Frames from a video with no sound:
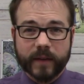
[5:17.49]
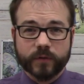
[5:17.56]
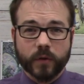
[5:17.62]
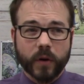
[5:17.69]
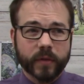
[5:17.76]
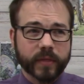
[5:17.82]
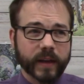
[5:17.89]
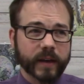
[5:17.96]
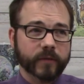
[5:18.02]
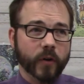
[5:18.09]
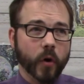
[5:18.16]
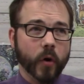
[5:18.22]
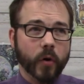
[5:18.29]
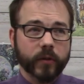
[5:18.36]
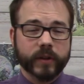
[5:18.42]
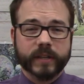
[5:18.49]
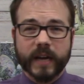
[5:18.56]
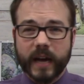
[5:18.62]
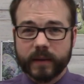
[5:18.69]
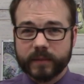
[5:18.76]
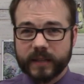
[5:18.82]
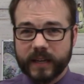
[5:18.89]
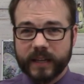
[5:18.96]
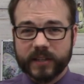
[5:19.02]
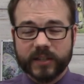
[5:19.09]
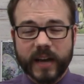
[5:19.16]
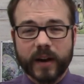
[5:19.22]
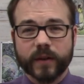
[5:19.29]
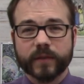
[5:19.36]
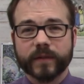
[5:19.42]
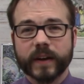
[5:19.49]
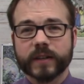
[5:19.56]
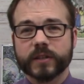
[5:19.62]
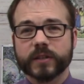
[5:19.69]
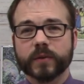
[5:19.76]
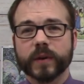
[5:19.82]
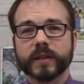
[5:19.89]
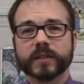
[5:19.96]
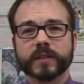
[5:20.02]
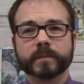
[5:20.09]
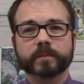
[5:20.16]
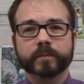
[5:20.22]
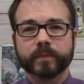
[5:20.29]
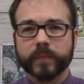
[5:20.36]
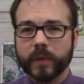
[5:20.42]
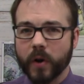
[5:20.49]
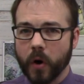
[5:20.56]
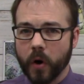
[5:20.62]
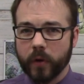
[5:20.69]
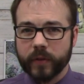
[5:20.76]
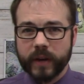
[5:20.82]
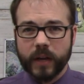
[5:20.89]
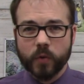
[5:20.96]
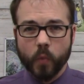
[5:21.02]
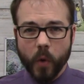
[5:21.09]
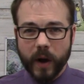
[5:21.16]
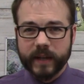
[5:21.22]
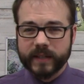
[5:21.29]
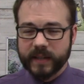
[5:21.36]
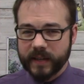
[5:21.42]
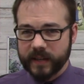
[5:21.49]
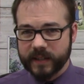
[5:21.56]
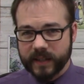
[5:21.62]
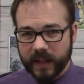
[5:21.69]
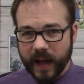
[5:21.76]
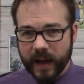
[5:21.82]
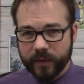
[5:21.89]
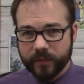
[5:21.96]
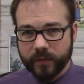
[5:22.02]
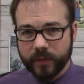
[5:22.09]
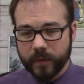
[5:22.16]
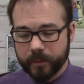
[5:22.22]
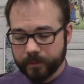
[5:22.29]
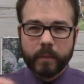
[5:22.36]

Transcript: After all, think of all the times that he sacrificed to us, all that he was in his life.